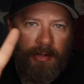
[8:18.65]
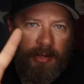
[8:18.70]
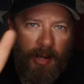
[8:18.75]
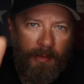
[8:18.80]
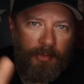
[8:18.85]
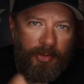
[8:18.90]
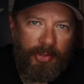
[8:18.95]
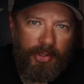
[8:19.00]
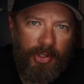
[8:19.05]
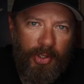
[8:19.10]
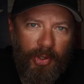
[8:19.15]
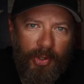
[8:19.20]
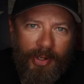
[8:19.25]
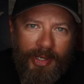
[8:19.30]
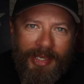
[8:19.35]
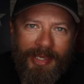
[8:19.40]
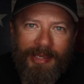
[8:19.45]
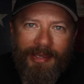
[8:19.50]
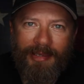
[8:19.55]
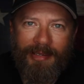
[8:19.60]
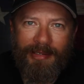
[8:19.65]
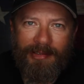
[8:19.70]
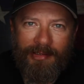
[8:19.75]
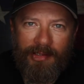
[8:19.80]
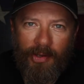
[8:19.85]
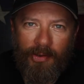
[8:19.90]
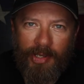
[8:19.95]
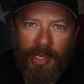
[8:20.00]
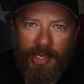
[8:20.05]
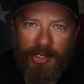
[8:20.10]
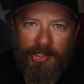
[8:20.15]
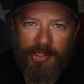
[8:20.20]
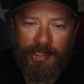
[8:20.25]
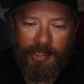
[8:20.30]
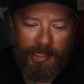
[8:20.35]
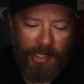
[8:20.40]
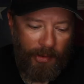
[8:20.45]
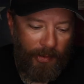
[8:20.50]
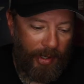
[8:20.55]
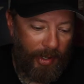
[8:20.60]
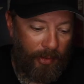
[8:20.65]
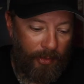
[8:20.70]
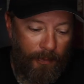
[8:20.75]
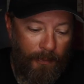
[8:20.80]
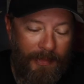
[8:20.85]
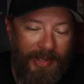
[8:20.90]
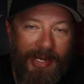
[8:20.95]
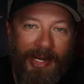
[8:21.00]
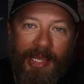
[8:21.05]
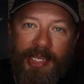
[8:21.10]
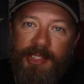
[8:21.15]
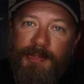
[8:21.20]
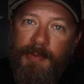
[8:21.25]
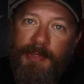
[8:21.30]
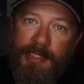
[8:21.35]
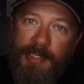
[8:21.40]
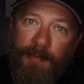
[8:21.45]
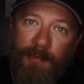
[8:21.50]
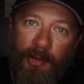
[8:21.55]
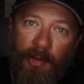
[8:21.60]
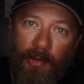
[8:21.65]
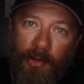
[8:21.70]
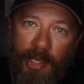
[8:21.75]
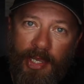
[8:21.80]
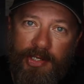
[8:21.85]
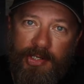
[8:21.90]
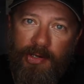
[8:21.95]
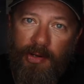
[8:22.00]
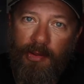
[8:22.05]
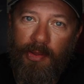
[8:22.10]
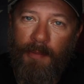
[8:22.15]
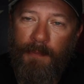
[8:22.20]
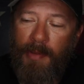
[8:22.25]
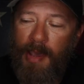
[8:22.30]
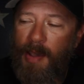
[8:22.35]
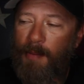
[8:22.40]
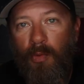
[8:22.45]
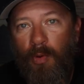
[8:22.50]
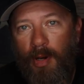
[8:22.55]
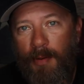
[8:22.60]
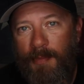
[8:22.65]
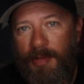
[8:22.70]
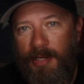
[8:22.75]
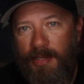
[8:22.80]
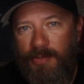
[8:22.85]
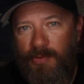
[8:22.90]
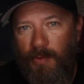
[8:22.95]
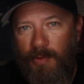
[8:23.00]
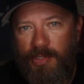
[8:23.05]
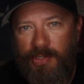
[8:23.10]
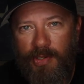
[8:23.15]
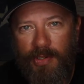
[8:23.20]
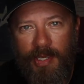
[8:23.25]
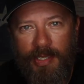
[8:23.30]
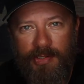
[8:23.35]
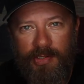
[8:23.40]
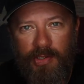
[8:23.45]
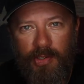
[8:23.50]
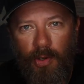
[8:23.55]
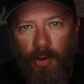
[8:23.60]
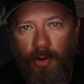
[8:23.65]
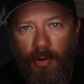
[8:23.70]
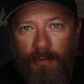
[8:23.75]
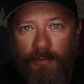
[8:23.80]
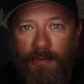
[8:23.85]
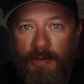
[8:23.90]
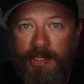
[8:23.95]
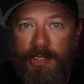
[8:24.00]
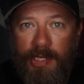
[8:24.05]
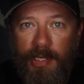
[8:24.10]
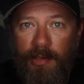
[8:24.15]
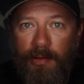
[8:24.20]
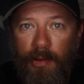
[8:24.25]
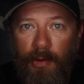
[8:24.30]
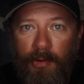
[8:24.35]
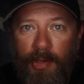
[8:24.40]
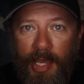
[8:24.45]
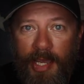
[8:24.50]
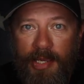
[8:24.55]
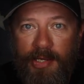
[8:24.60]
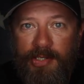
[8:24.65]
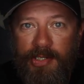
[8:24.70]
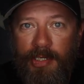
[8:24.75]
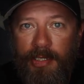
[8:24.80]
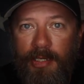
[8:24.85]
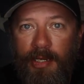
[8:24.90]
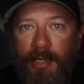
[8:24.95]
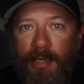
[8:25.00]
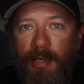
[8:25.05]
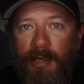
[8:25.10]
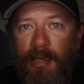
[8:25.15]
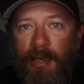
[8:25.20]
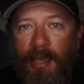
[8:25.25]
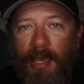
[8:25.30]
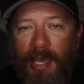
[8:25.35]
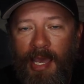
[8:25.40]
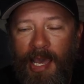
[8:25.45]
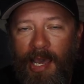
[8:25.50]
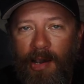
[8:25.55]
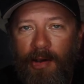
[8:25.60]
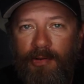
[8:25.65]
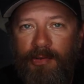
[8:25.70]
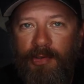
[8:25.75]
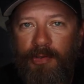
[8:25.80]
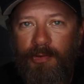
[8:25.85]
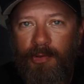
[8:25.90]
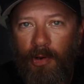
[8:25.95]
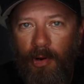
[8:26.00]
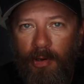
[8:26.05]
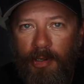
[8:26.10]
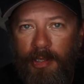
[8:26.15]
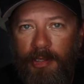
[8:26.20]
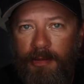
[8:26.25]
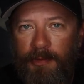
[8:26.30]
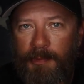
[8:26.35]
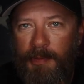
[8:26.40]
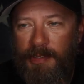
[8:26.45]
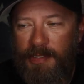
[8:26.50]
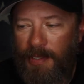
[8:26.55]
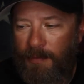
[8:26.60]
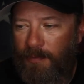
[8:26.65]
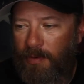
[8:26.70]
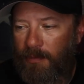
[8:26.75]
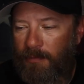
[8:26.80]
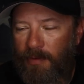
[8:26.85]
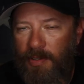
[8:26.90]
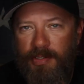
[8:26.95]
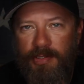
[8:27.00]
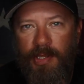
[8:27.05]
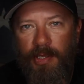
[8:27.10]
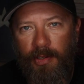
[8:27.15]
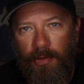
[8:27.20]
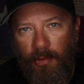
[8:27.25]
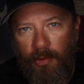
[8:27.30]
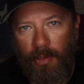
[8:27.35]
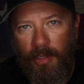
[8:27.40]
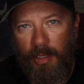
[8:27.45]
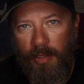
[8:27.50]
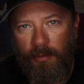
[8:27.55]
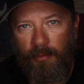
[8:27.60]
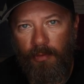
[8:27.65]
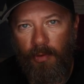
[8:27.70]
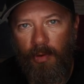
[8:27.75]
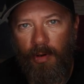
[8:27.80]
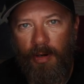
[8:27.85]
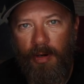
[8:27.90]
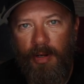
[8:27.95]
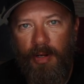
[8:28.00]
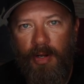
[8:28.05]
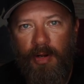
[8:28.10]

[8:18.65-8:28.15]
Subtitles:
Number two is location. Now, I don't mean a specific location on the map. What I mean is once you get to your fishing location, how to target specific fish that you're looking for.